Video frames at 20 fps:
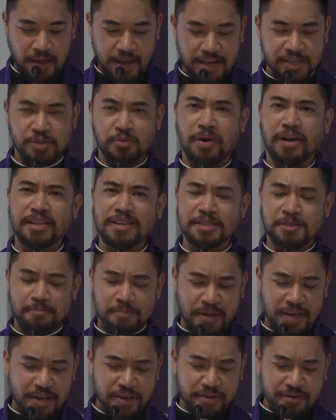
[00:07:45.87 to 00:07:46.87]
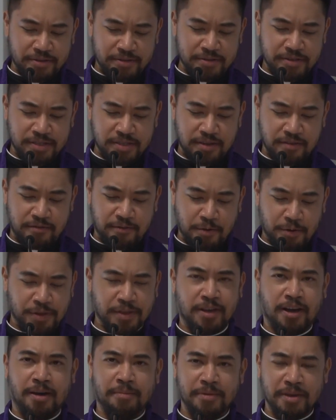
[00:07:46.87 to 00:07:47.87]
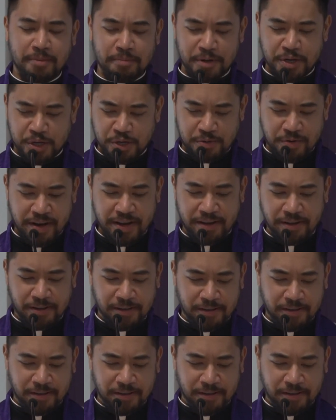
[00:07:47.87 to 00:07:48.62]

as well as Peter's forthcoming betrayal.